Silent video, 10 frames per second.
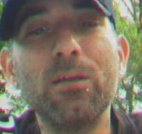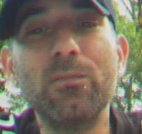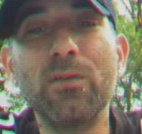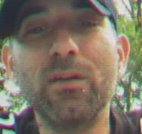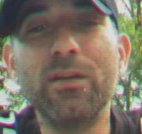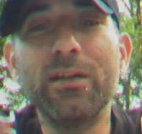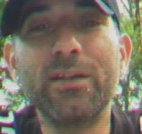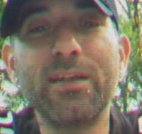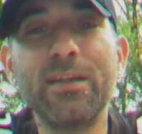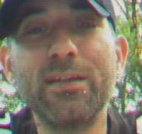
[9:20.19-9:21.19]
but
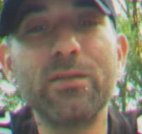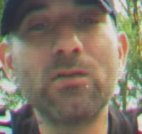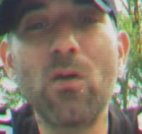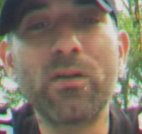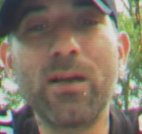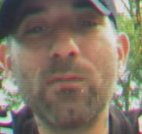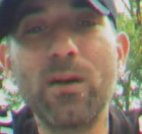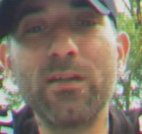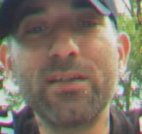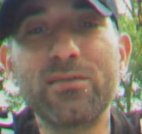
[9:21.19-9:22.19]
you know damn
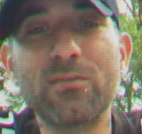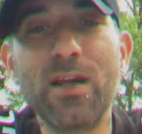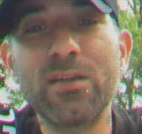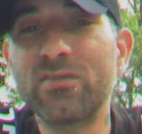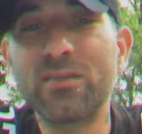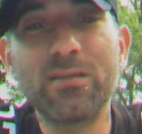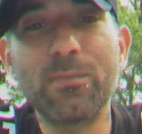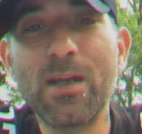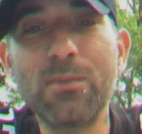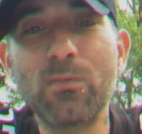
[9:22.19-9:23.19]
well he's a rat, you've seen the
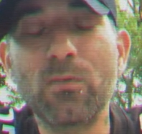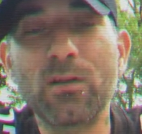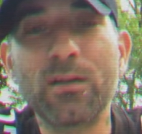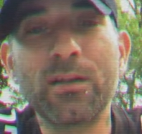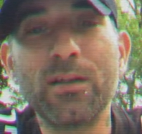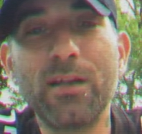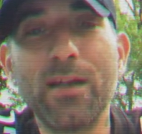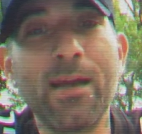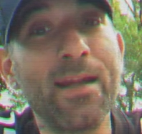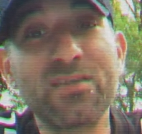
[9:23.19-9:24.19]
paperwork,
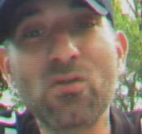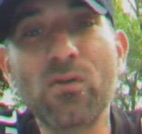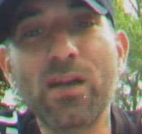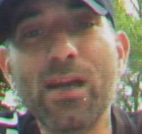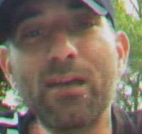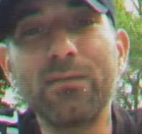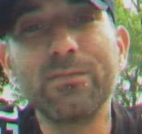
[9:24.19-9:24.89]
and that's okay.